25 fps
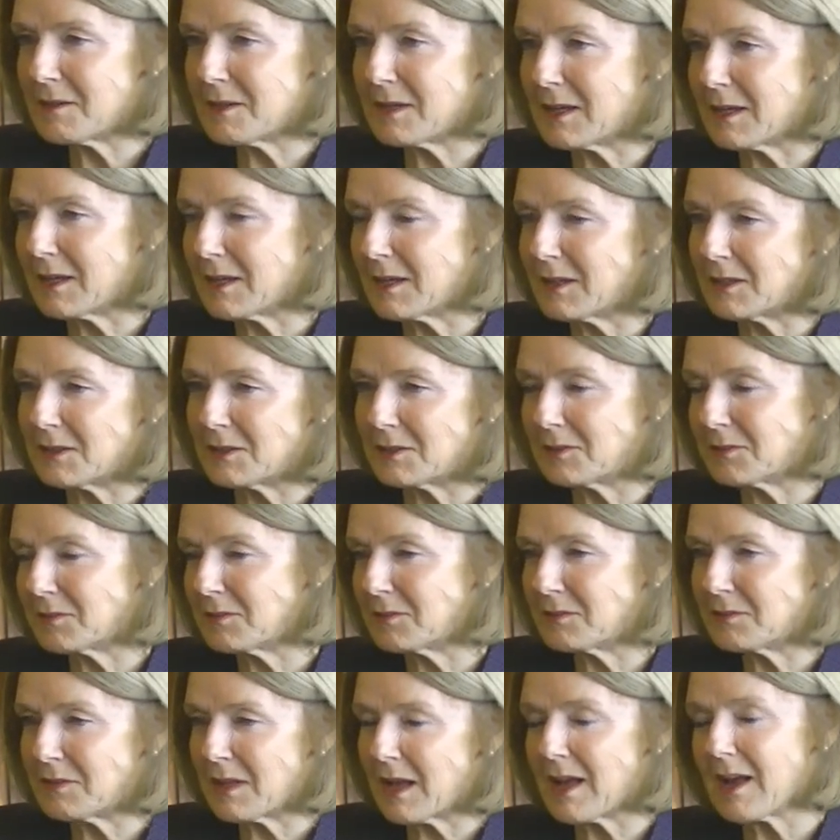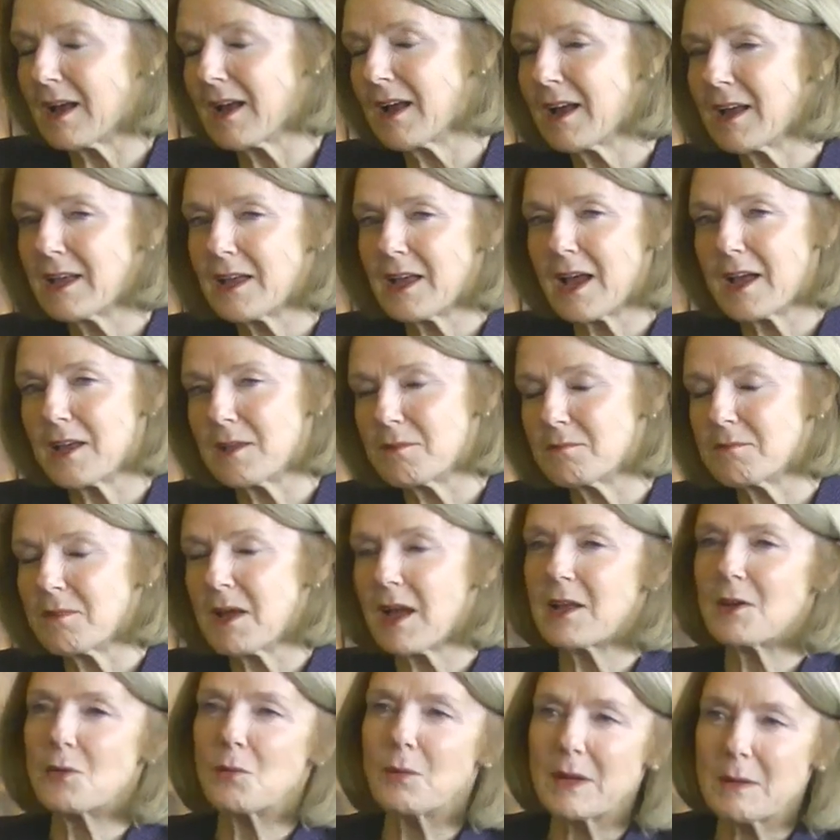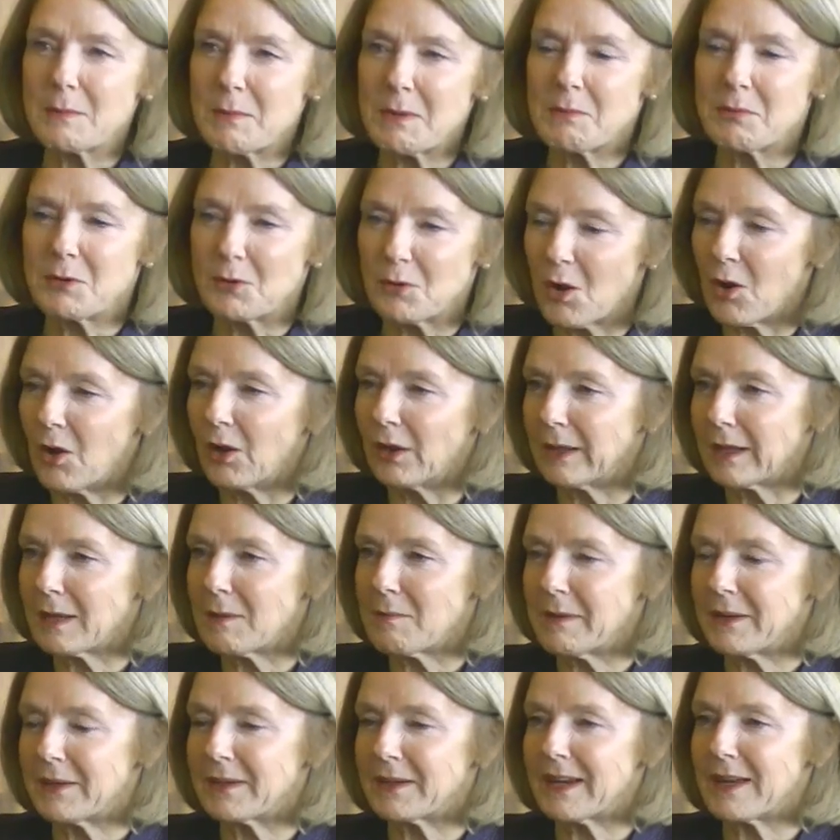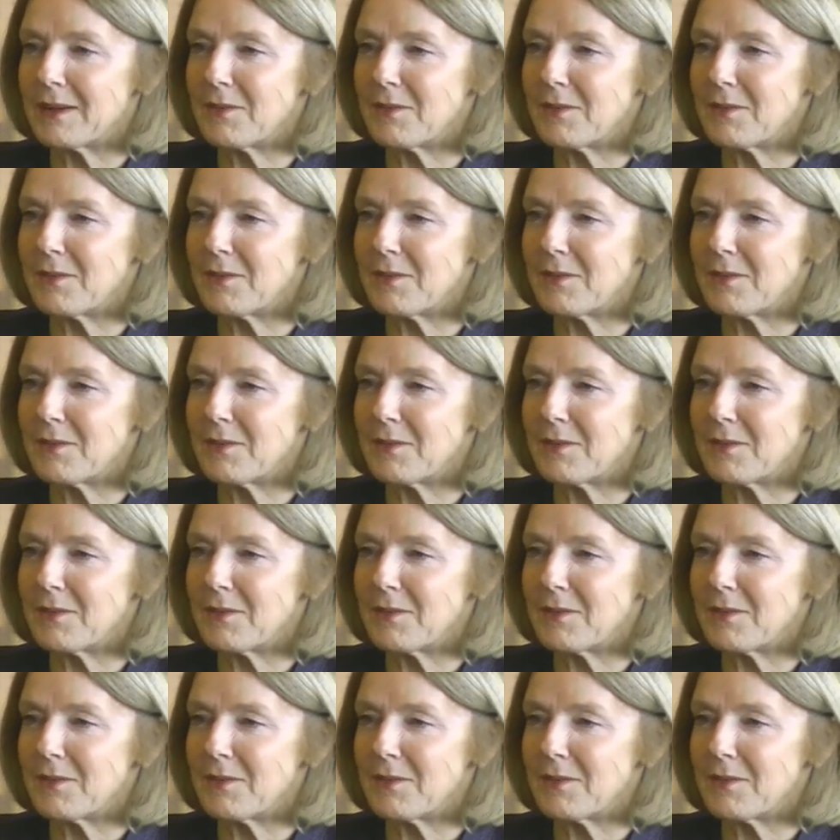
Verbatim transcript: Uh, I, I, I, don't want to be bucolic about it.